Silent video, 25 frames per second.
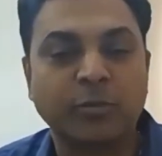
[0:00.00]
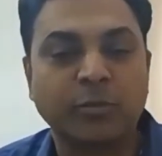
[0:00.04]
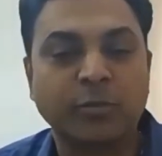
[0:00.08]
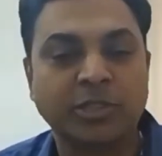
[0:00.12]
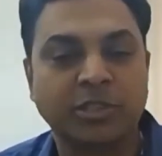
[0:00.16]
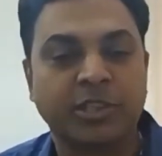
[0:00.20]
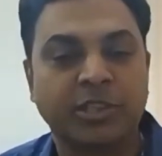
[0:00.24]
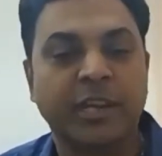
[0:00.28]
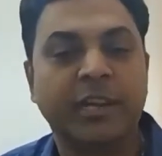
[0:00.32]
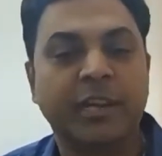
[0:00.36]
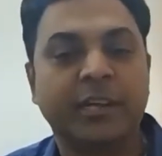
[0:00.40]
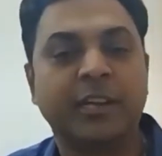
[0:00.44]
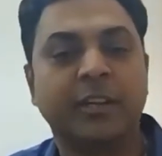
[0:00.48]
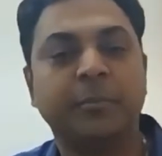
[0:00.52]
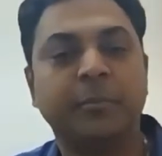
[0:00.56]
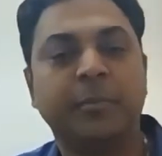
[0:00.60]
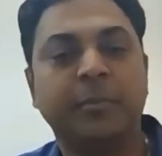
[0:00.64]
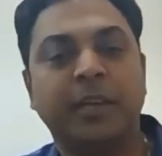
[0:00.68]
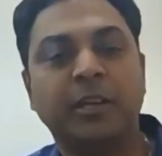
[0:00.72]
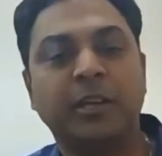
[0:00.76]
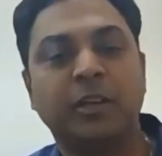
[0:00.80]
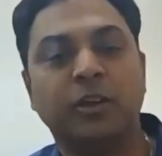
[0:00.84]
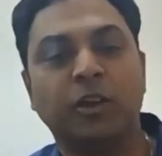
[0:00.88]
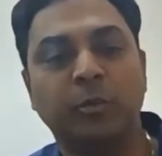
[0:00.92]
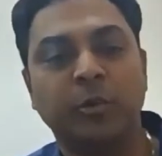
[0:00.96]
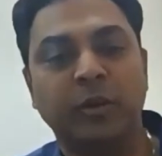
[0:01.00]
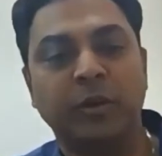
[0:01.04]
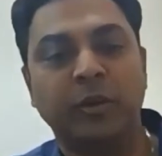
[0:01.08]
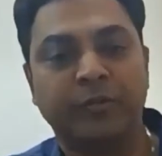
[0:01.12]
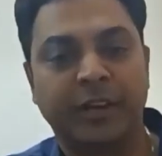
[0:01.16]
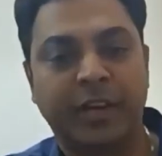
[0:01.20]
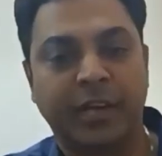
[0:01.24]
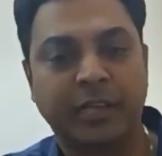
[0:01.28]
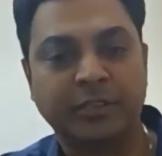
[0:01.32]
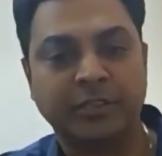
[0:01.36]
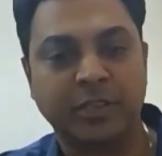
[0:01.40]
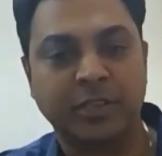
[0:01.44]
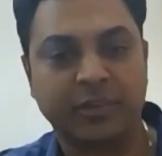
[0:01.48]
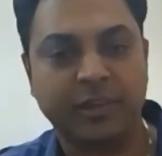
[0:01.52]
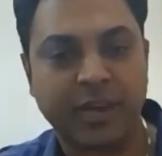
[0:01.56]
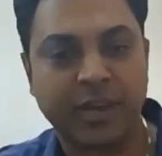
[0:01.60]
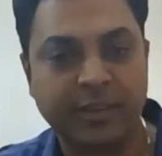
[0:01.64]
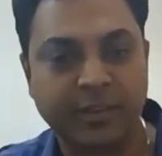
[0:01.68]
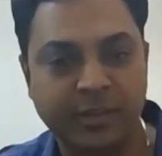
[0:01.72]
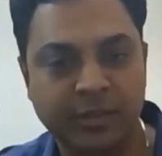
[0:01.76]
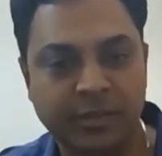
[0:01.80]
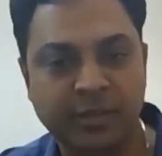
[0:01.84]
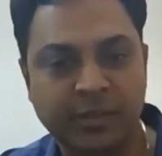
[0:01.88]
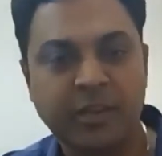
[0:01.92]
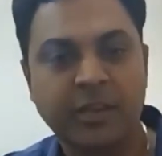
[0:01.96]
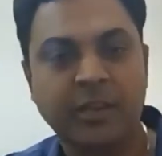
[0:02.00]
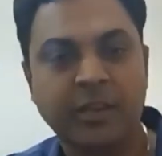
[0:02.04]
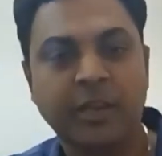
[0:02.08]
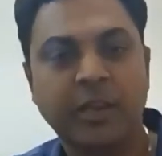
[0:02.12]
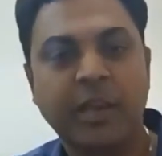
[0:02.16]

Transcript: was created by the global financial crisis.